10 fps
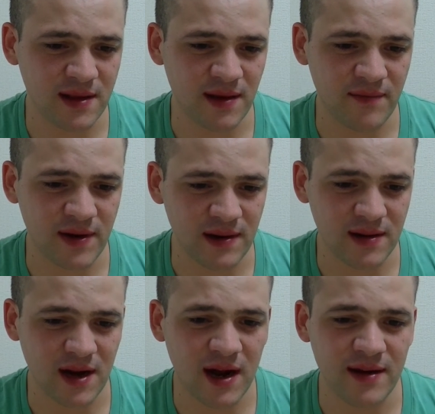something
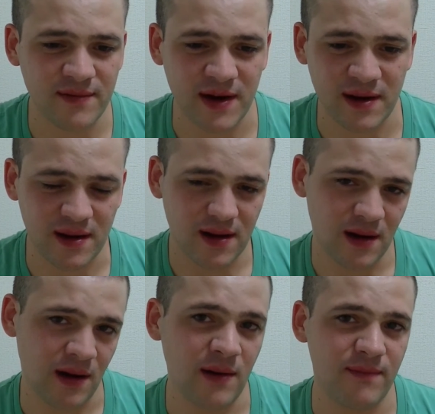kind of in
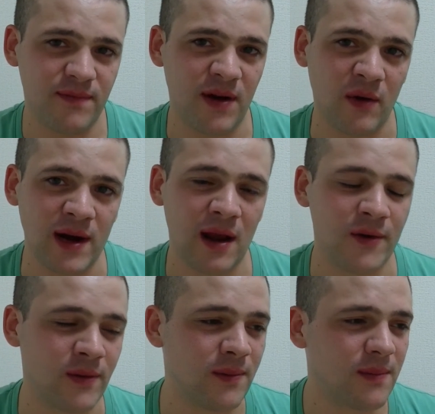very low,